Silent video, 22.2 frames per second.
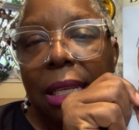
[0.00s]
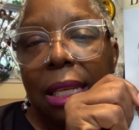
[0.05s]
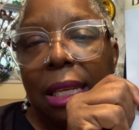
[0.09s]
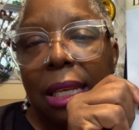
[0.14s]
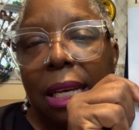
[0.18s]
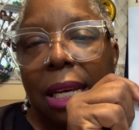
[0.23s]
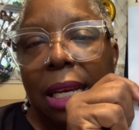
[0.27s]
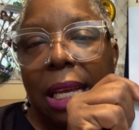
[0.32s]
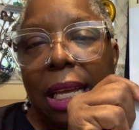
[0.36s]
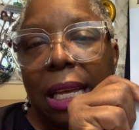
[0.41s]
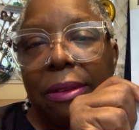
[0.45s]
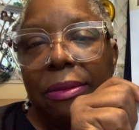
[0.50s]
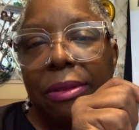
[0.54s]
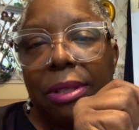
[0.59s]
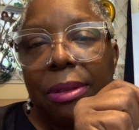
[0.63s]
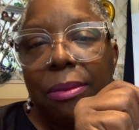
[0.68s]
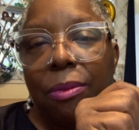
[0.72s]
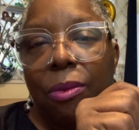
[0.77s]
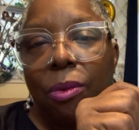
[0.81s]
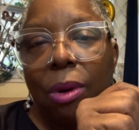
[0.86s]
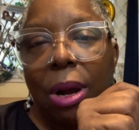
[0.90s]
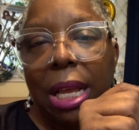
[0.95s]
I have
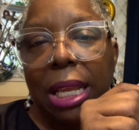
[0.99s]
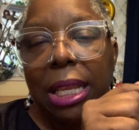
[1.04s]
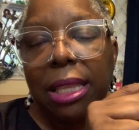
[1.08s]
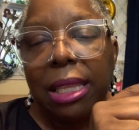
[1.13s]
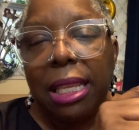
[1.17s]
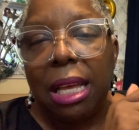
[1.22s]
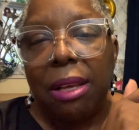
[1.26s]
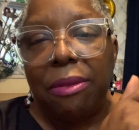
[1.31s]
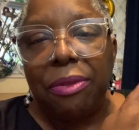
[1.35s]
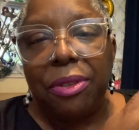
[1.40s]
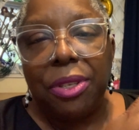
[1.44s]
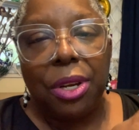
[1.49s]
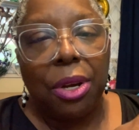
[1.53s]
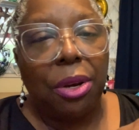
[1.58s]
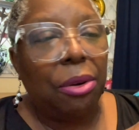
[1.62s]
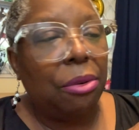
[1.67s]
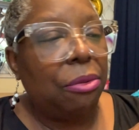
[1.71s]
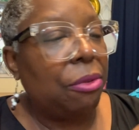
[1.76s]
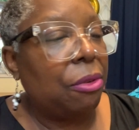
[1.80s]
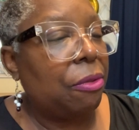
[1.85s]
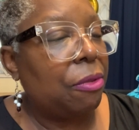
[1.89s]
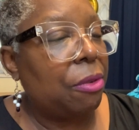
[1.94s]
some white left
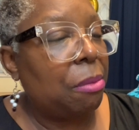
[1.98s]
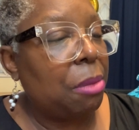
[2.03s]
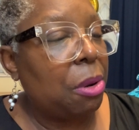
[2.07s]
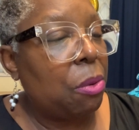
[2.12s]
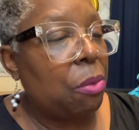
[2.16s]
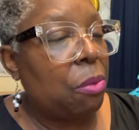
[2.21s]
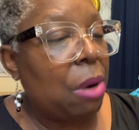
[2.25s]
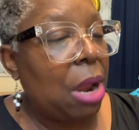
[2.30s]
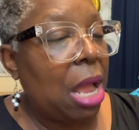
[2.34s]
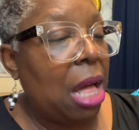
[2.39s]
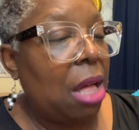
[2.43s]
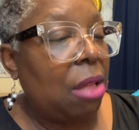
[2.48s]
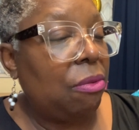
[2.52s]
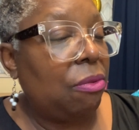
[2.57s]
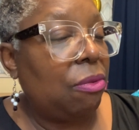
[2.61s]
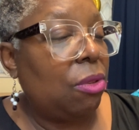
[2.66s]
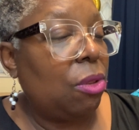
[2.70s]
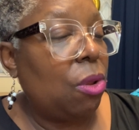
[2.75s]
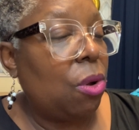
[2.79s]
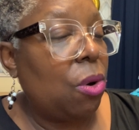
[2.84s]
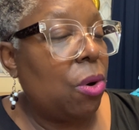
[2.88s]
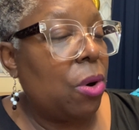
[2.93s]
over from a Ralph
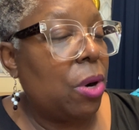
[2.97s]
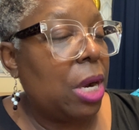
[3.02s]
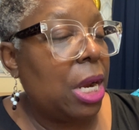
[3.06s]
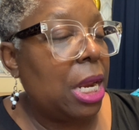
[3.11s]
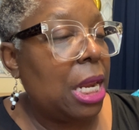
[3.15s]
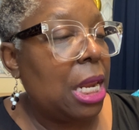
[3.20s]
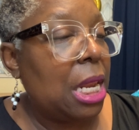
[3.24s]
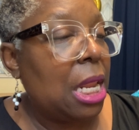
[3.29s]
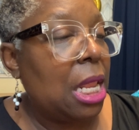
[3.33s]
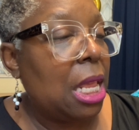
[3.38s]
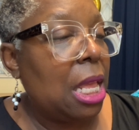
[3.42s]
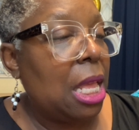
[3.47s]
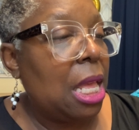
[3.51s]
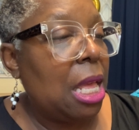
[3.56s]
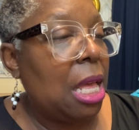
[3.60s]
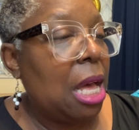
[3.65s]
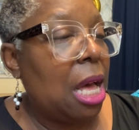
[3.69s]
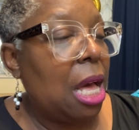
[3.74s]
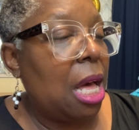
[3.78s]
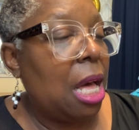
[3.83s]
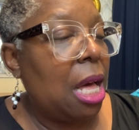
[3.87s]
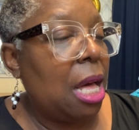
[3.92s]
Lauren,
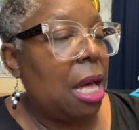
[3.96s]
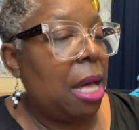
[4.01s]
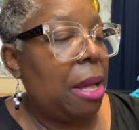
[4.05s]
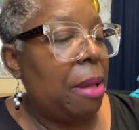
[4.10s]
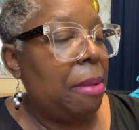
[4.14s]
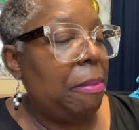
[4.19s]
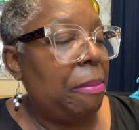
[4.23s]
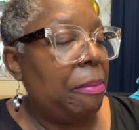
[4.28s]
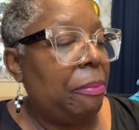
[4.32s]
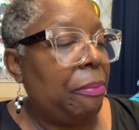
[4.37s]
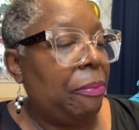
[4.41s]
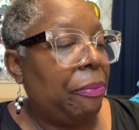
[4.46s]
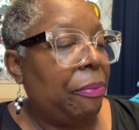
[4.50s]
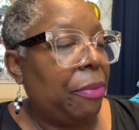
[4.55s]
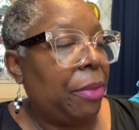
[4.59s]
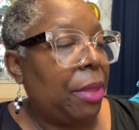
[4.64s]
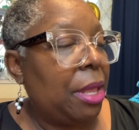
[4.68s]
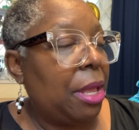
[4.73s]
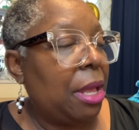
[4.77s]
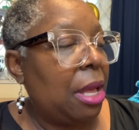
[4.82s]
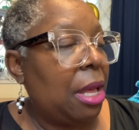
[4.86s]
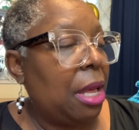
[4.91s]
oh,
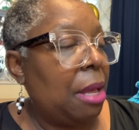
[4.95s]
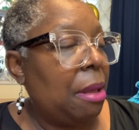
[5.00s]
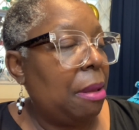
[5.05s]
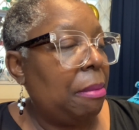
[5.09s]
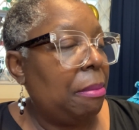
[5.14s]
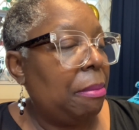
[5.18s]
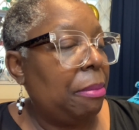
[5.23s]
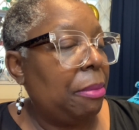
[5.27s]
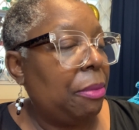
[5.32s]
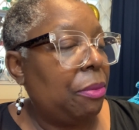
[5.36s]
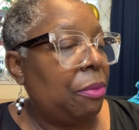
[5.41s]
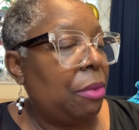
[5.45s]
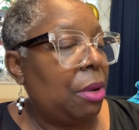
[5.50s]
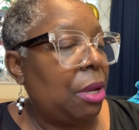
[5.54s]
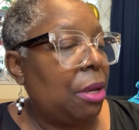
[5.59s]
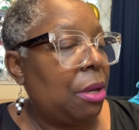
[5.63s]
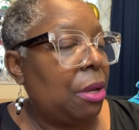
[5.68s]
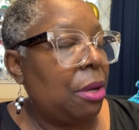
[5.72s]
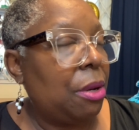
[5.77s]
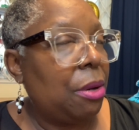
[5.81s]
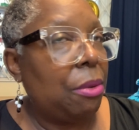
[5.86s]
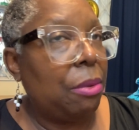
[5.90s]

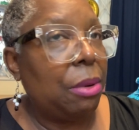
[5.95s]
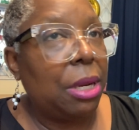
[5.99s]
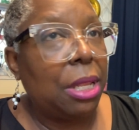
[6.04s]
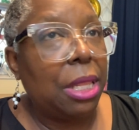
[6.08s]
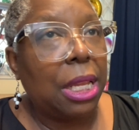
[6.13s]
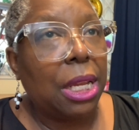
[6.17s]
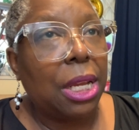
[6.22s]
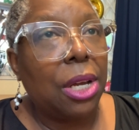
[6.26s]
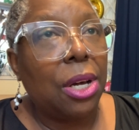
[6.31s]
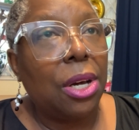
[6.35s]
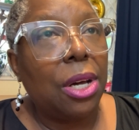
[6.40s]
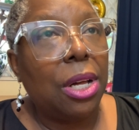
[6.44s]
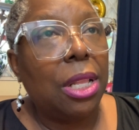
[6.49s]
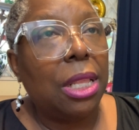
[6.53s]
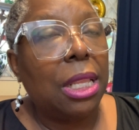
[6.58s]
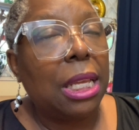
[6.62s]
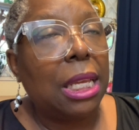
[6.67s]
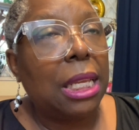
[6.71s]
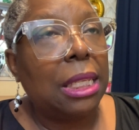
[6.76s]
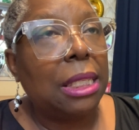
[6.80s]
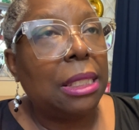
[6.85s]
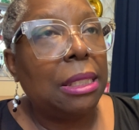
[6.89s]
what do they call
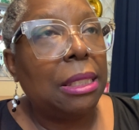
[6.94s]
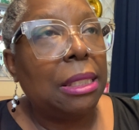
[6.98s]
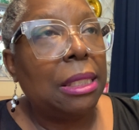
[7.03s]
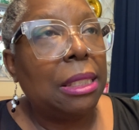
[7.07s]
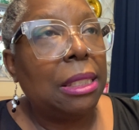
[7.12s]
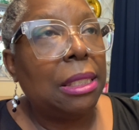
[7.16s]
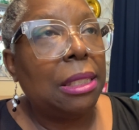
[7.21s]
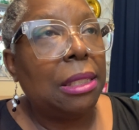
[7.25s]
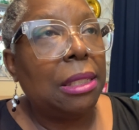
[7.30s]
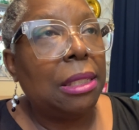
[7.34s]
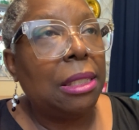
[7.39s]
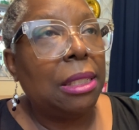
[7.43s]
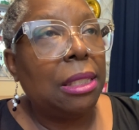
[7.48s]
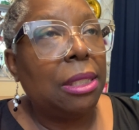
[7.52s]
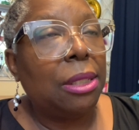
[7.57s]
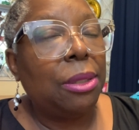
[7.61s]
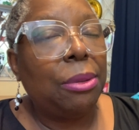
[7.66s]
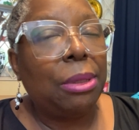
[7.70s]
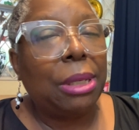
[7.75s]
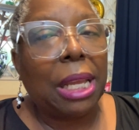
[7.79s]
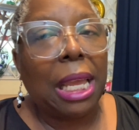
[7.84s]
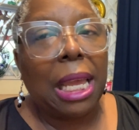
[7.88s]
it?
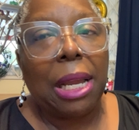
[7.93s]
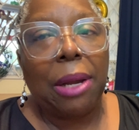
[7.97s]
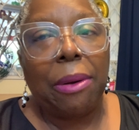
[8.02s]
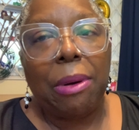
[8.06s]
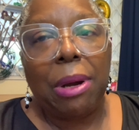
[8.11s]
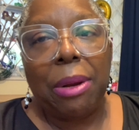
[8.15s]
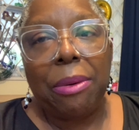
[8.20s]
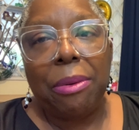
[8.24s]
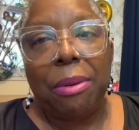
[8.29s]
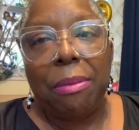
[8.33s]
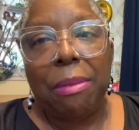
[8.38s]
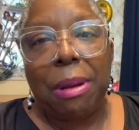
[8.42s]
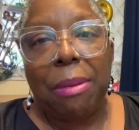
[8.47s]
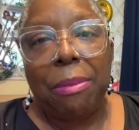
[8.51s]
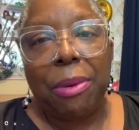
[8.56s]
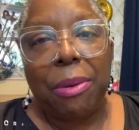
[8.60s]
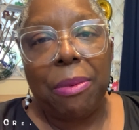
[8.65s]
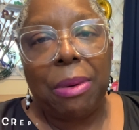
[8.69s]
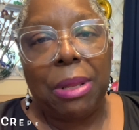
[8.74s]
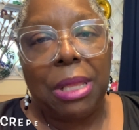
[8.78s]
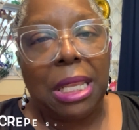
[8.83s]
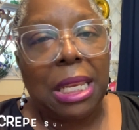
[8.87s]
Well, I can't quite remember
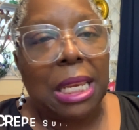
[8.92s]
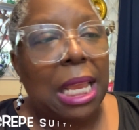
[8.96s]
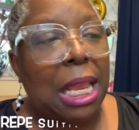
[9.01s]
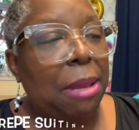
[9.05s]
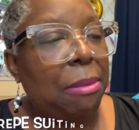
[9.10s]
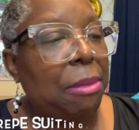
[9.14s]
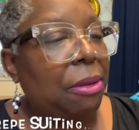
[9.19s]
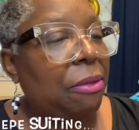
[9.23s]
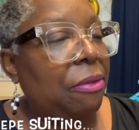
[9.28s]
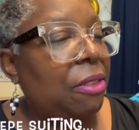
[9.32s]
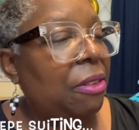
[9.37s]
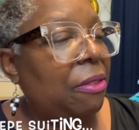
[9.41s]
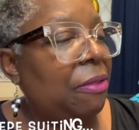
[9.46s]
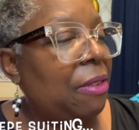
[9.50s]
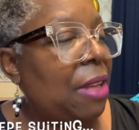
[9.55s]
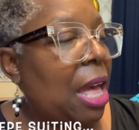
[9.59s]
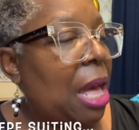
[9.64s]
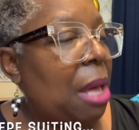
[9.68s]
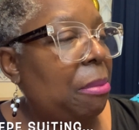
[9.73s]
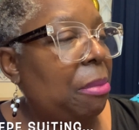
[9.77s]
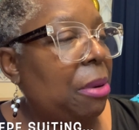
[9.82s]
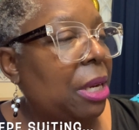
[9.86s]
what the name of the
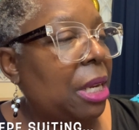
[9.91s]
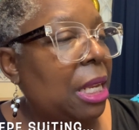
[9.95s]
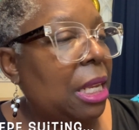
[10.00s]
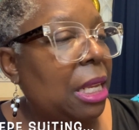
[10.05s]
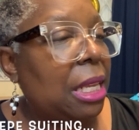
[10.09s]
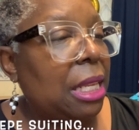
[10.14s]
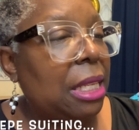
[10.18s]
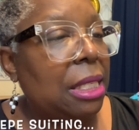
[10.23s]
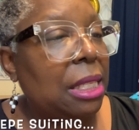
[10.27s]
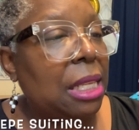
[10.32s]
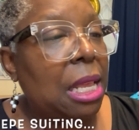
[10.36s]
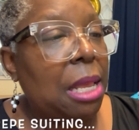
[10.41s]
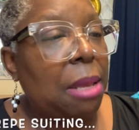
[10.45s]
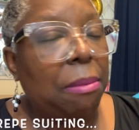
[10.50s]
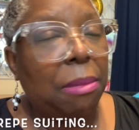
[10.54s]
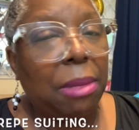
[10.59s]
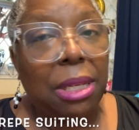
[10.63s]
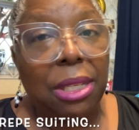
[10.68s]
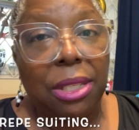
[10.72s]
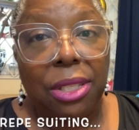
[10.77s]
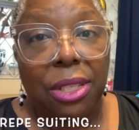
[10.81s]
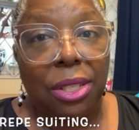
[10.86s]
fabric is,
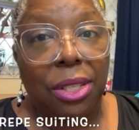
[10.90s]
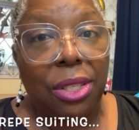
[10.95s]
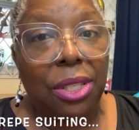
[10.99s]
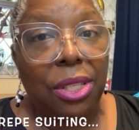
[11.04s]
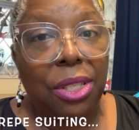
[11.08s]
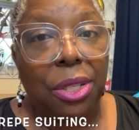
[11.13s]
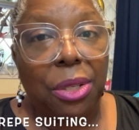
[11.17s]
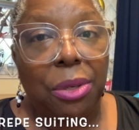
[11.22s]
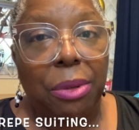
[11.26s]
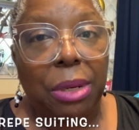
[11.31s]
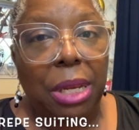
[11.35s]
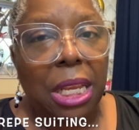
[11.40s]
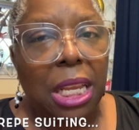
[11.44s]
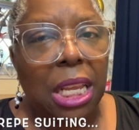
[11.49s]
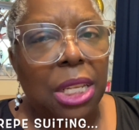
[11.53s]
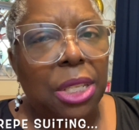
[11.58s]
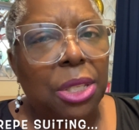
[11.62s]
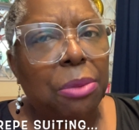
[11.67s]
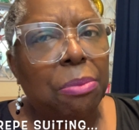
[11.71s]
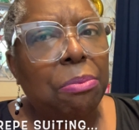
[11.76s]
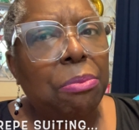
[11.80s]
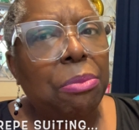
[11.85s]
but it's a suiting,
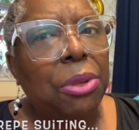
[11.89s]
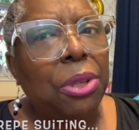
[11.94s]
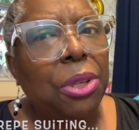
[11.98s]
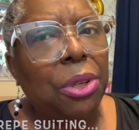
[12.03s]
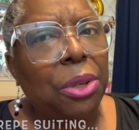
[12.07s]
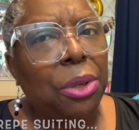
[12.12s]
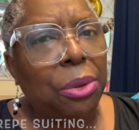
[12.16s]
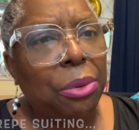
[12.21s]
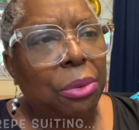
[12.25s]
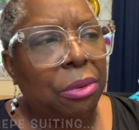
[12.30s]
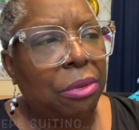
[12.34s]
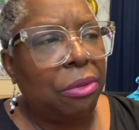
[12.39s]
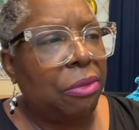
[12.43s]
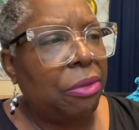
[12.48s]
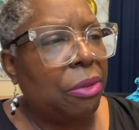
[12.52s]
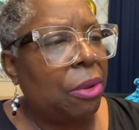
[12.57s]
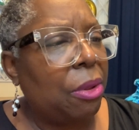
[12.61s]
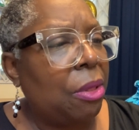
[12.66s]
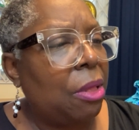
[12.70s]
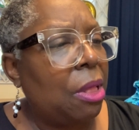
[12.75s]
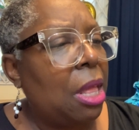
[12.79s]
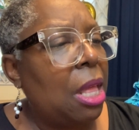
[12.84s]
it's
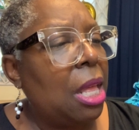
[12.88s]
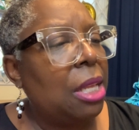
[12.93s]
beautiful.